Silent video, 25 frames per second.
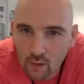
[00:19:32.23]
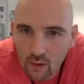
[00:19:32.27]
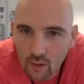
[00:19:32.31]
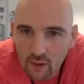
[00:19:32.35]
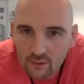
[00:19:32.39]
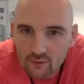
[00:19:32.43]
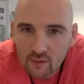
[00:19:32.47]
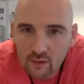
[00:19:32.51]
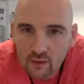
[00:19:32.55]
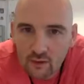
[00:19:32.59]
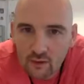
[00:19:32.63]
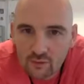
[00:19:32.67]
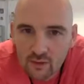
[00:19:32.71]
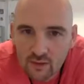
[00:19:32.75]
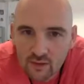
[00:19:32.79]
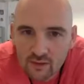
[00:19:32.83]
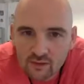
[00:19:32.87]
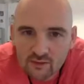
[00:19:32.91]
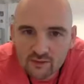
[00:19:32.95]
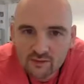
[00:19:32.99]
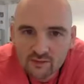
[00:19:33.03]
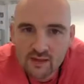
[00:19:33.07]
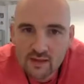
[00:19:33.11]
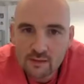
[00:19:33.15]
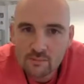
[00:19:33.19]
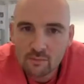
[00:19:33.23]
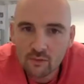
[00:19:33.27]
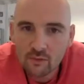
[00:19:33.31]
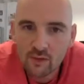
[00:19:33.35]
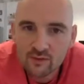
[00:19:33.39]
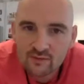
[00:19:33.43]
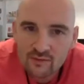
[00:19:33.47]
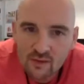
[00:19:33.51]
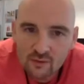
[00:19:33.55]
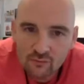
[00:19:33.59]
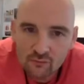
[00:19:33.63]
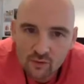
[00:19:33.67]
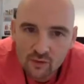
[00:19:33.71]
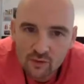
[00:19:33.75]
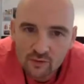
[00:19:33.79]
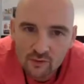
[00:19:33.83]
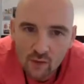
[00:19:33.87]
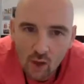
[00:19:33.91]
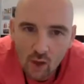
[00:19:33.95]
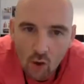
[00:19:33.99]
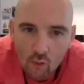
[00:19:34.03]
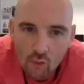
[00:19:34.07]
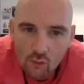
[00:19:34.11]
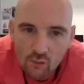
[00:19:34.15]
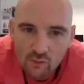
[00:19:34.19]
I don't know if you can see, but there's different
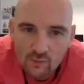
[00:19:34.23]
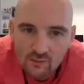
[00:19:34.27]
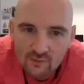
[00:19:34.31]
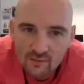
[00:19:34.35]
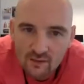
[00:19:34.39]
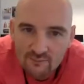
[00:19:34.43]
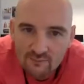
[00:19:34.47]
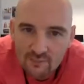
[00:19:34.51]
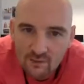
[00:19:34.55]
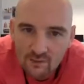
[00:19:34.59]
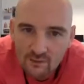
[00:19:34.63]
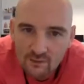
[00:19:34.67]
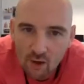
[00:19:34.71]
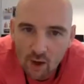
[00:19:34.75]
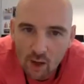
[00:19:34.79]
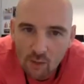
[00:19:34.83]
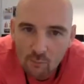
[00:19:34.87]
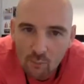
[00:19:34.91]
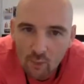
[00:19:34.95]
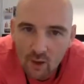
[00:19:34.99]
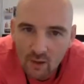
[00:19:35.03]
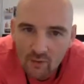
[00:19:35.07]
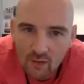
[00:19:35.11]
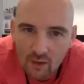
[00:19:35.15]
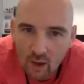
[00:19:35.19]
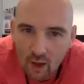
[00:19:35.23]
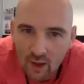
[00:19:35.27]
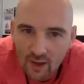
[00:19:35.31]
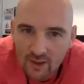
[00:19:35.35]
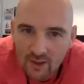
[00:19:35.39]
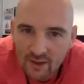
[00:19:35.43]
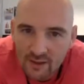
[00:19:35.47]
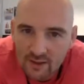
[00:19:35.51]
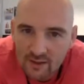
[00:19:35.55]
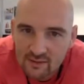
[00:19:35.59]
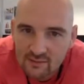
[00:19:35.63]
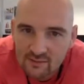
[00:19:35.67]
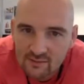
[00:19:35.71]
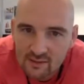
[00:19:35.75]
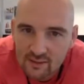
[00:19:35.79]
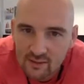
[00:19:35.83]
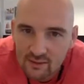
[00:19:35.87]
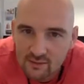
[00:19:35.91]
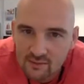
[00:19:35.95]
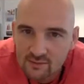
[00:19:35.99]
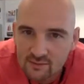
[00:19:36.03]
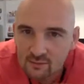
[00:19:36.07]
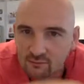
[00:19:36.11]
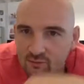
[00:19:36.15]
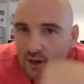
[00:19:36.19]
tones in the type where the light hits it
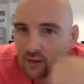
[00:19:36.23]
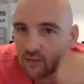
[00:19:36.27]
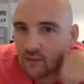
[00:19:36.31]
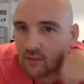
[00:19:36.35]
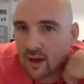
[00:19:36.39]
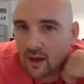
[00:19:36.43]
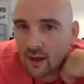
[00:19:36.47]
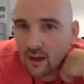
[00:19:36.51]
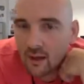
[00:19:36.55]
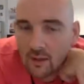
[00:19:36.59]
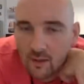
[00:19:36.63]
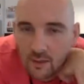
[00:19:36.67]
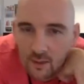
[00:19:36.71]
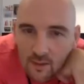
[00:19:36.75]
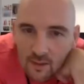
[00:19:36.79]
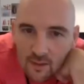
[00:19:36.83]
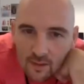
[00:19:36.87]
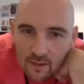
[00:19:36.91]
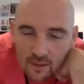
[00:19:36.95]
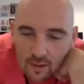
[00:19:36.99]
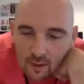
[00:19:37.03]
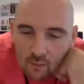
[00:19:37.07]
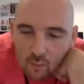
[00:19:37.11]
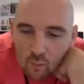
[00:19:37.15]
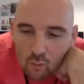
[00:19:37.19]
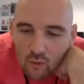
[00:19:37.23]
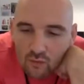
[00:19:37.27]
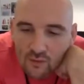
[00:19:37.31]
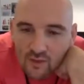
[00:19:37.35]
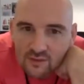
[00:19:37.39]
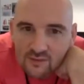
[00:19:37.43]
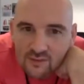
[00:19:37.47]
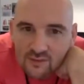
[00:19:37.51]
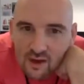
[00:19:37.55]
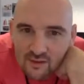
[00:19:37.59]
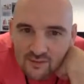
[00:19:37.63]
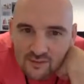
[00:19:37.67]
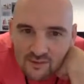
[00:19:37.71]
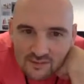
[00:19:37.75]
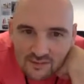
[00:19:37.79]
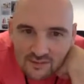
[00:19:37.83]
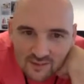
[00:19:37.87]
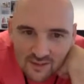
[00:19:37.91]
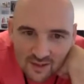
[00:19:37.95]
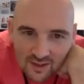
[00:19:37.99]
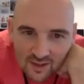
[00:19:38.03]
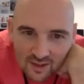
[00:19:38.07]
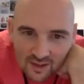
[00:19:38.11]
and stuff like that. And what this artist did